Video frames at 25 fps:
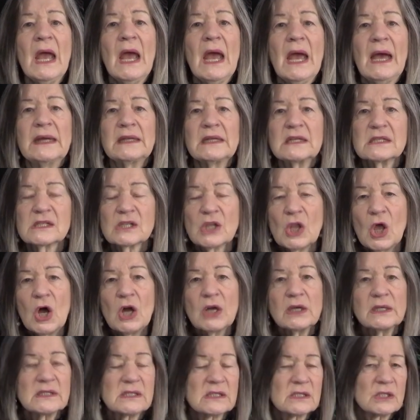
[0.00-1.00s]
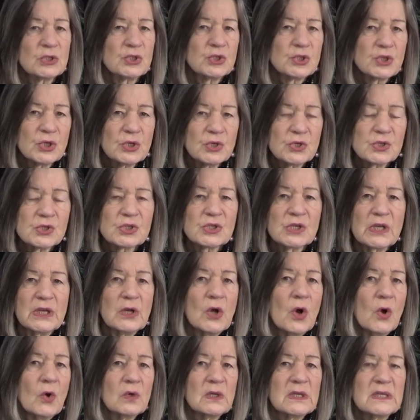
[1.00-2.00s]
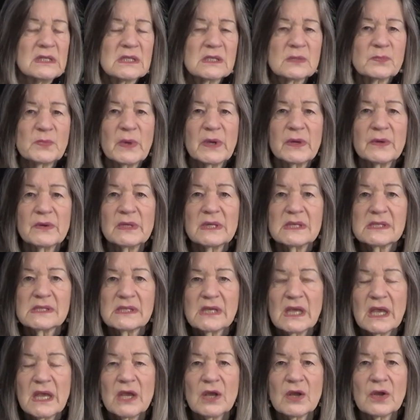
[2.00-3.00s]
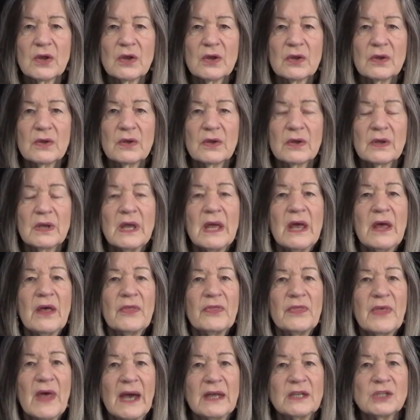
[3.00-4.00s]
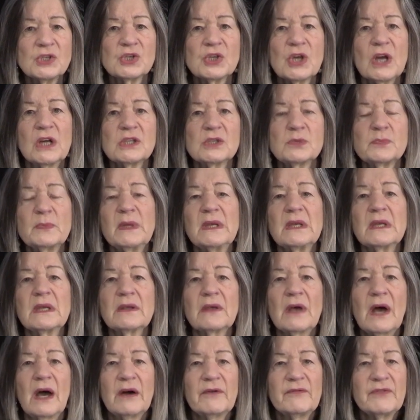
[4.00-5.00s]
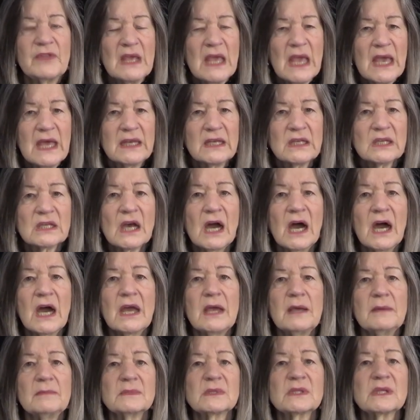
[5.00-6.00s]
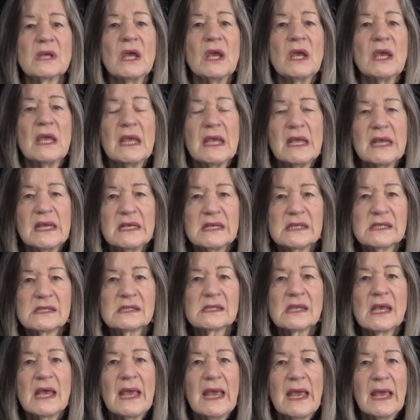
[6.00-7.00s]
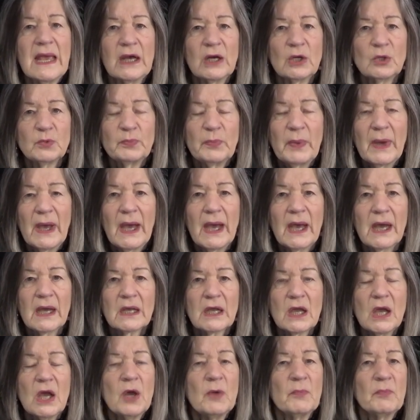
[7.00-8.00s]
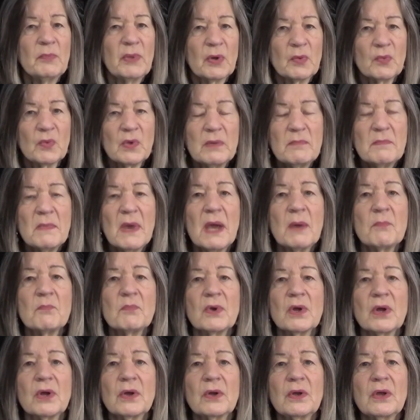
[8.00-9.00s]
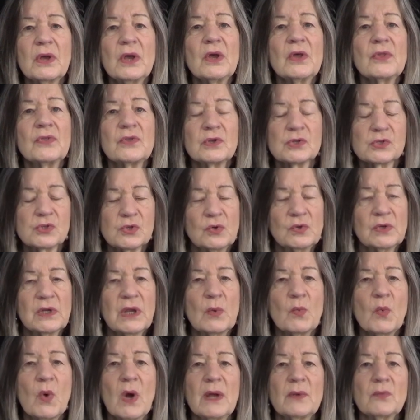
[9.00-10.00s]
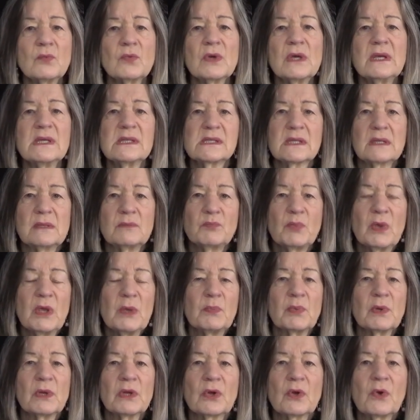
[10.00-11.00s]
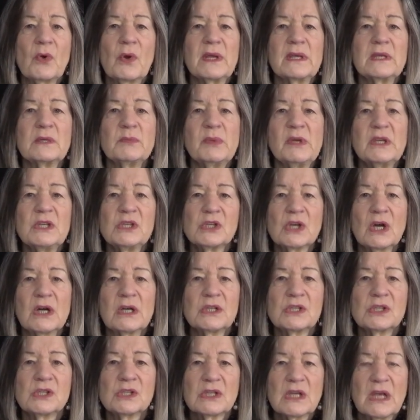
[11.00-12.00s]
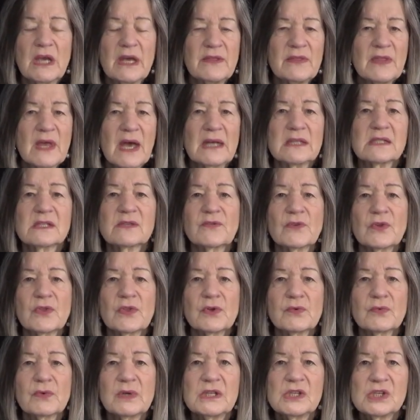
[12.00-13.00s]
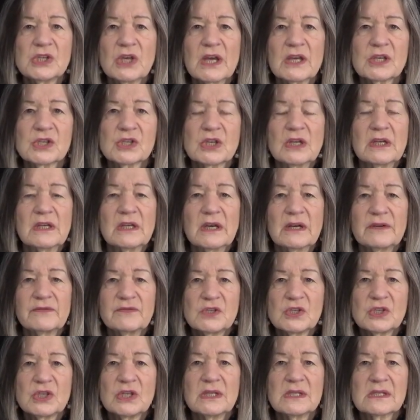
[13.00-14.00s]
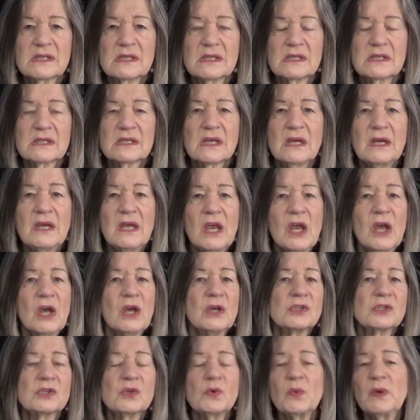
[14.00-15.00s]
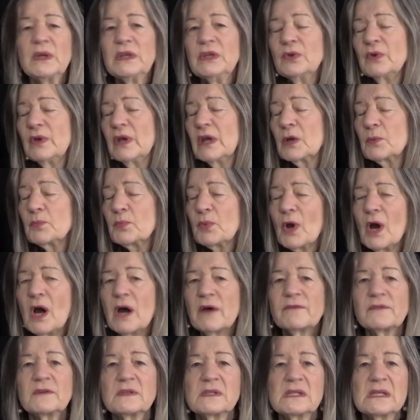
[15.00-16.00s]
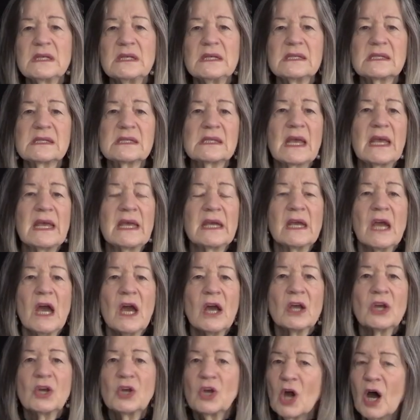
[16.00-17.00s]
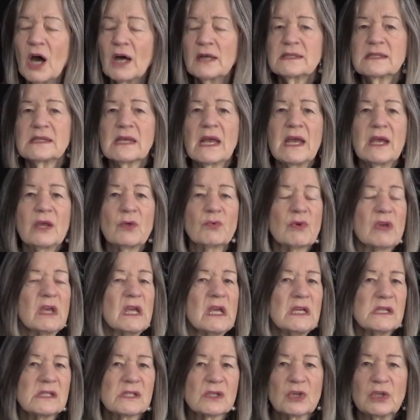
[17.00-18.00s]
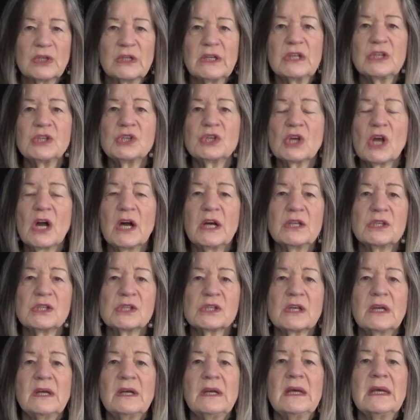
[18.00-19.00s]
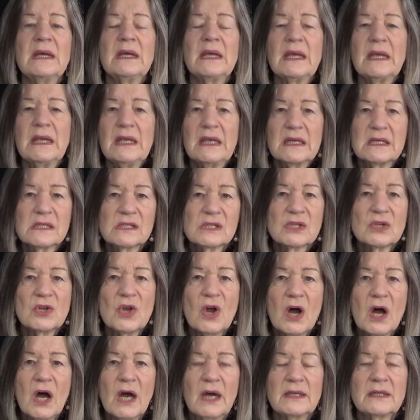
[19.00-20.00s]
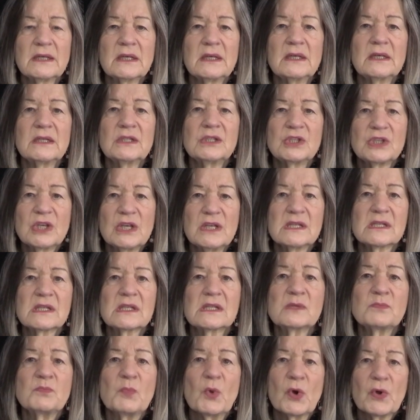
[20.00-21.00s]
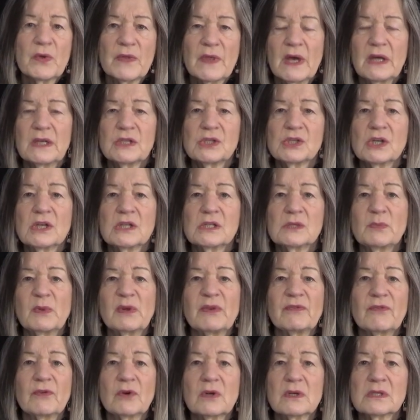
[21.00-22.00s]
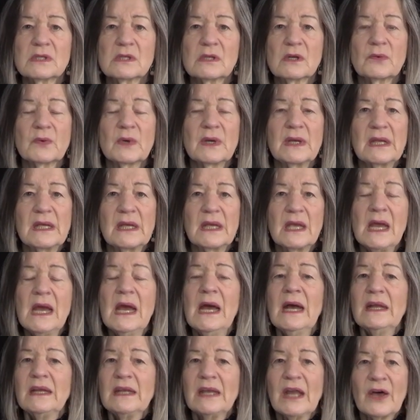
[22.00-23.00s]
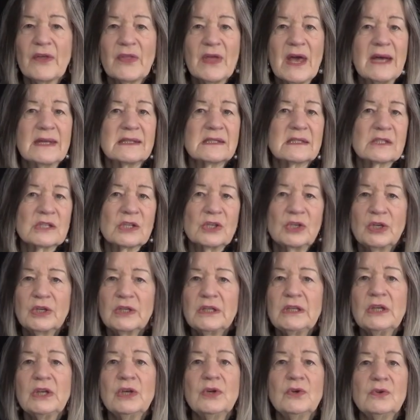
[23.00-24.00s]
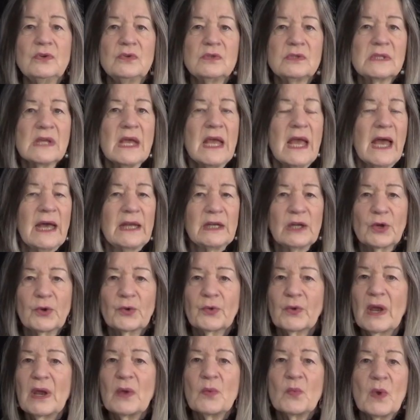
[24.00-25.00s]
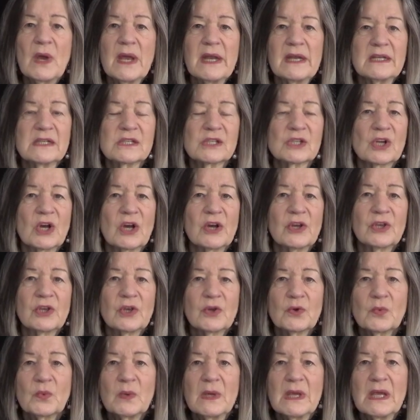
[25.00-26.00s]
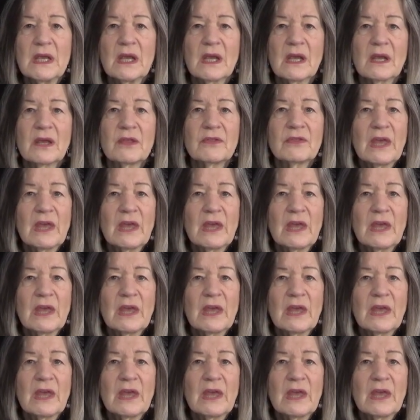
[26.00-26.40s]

And as long as the church and Holy Spirit is here, that judgment of the end times is held back. But remember, there's only one reason people are going to be judged, and that's for their rejection of Jesus. So when you hear prophecies saying, God's angry, he's going to judge, he is not. Jesus bore that judgment for us already. Now that's good news and a great way to start your week.